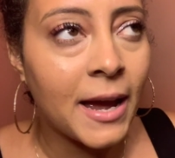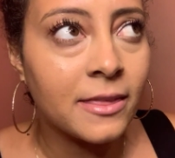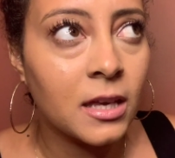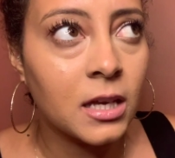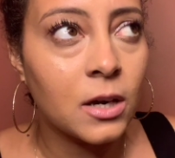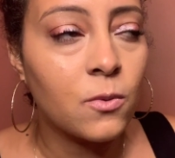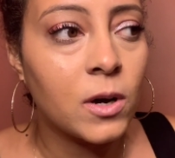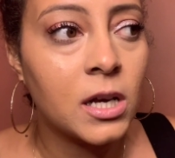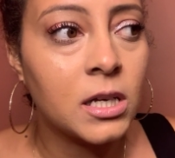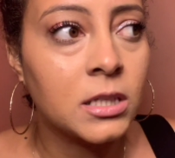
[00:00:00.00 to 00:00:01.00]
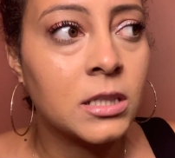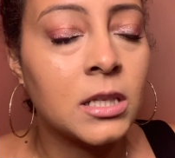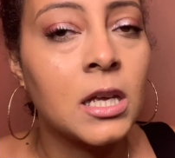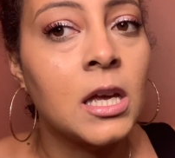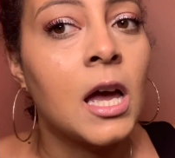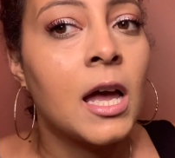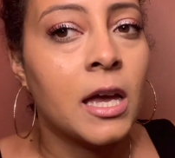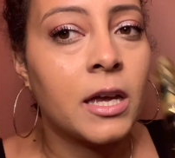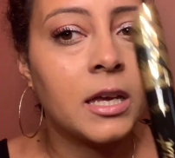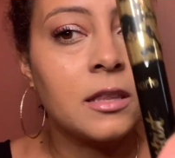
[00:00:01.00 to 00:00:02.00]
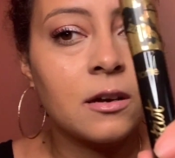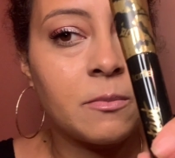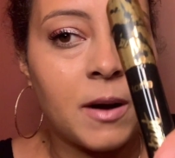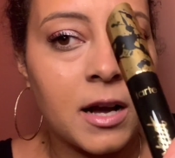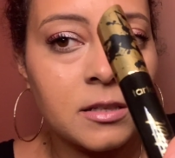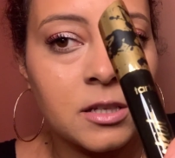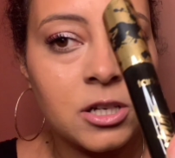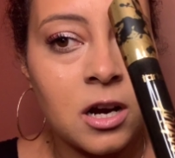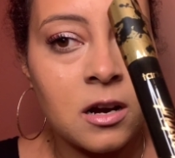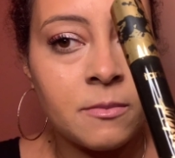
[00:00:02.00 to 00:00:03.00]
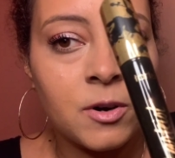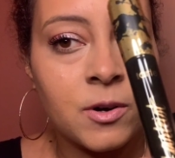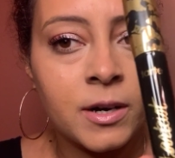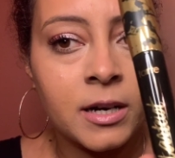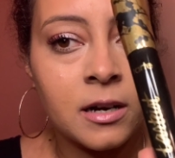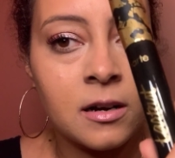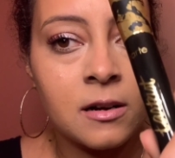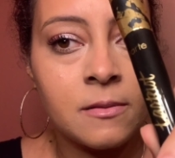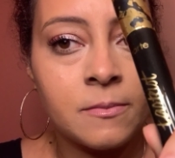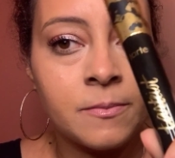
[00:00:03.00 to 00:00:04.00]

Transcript: I think it was. Either BoxyCharm or,